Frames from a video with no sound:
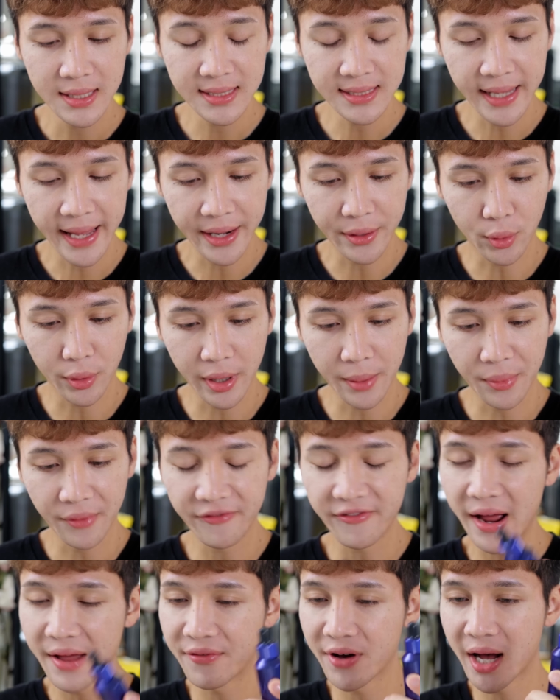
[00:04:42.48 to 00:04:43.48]
sand or number
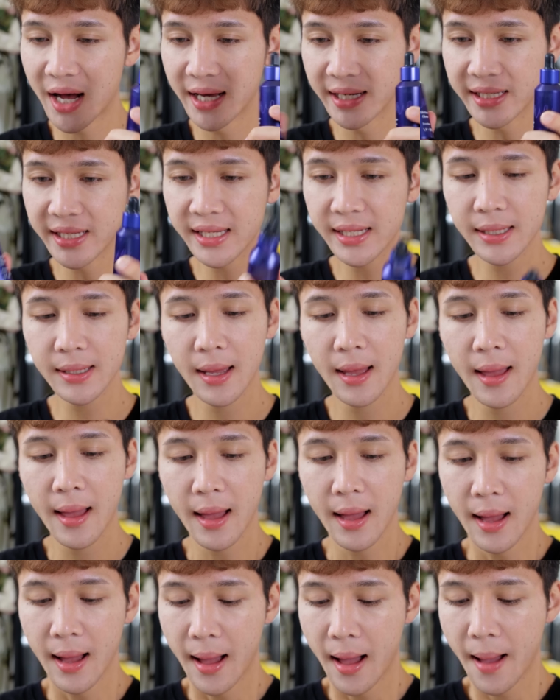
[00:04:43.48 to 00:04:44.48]
five honey,
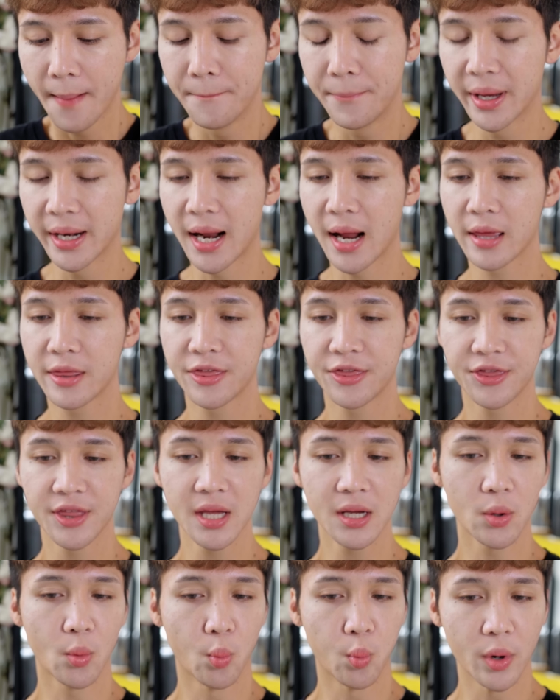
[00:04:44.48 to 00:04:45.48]
but I
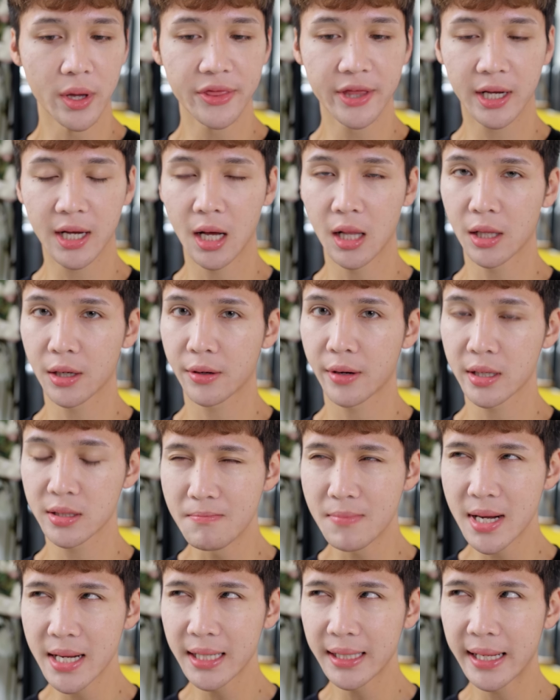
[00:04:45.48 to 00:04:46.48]
think with the color crush,
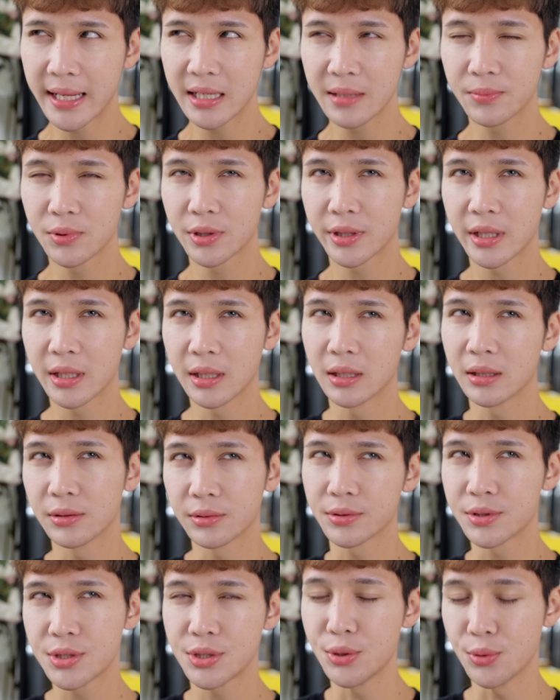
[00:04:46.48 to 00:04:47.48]
I might end up looking a
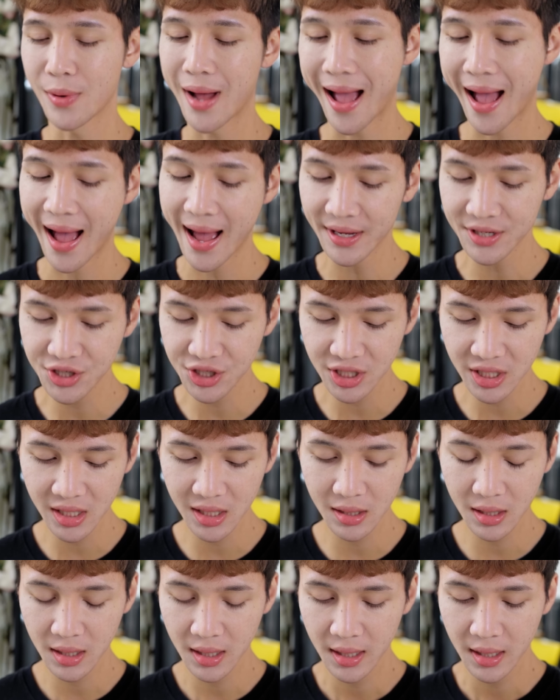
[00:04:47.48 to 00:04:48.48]
little too
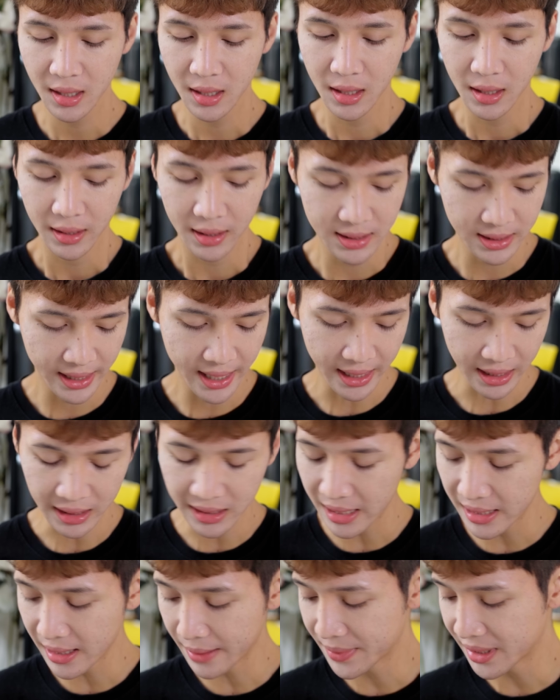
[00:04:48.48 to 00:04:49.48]
ashy. Because
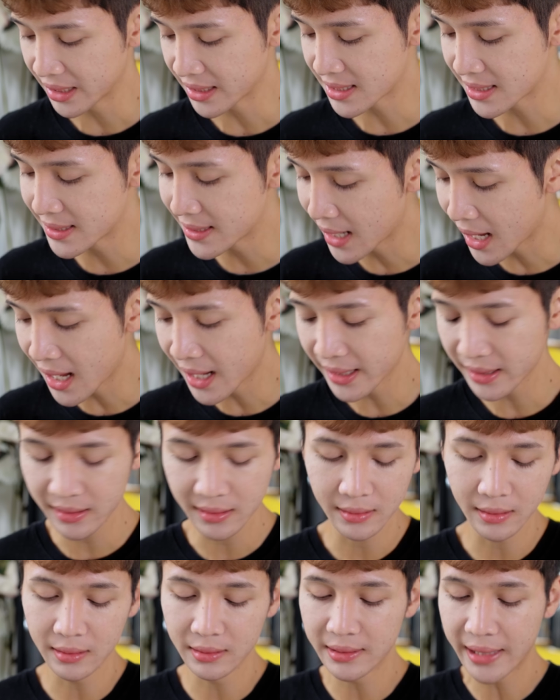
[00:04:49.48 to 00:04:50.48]
again, it, I mean, it's
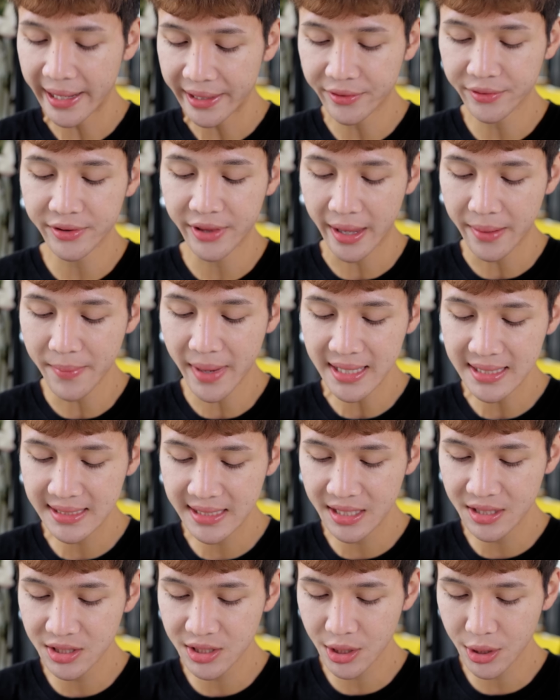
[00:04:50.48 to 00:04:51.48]
not lighter than my
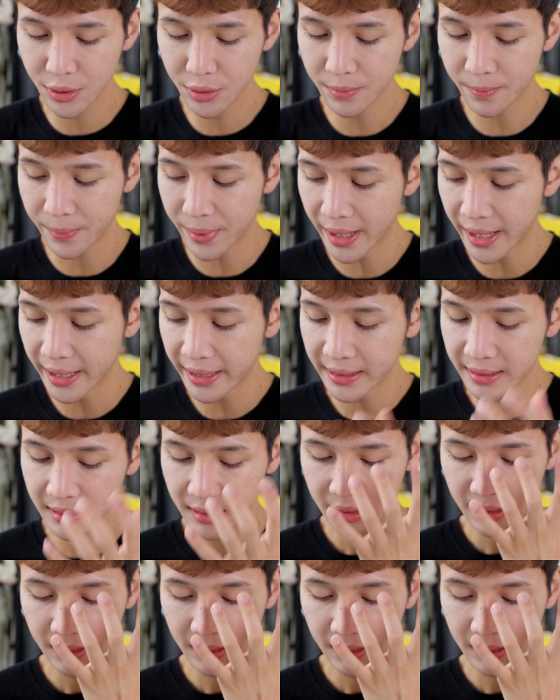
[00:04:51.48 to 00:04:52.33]
skin tone, but